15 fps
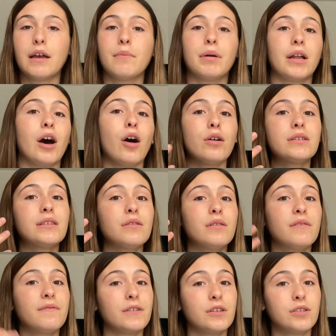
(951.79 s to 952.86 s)
but also
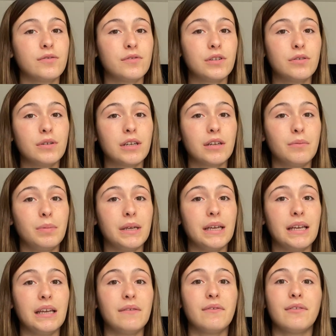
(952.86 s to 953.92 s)
the first fruit could be
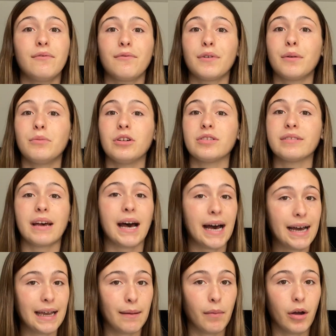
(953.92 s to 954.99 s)
even from your
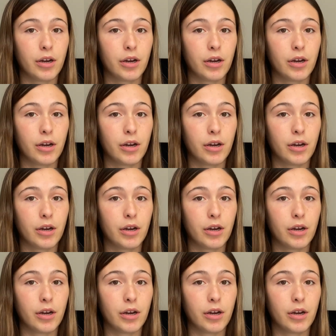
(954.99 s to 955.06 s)
time.